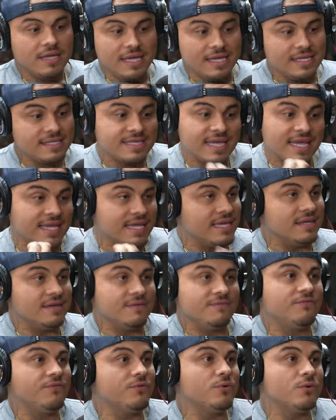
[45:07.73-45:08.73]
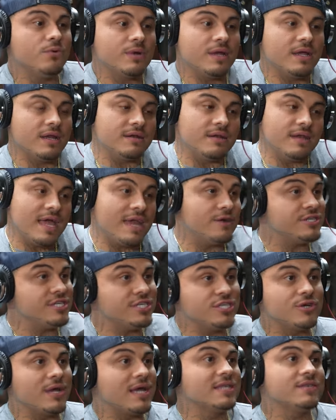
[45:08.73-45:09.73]
intaking food and
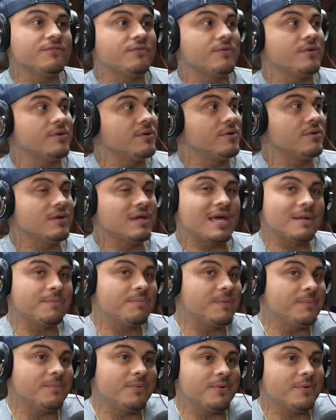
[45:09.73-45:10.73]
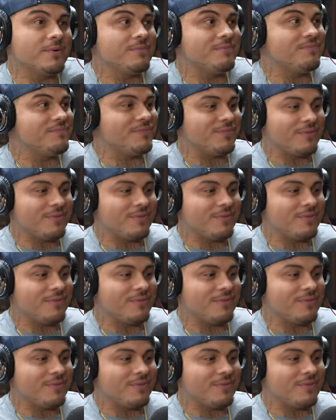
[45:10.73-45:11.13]
energy transfer. You know, a lot of people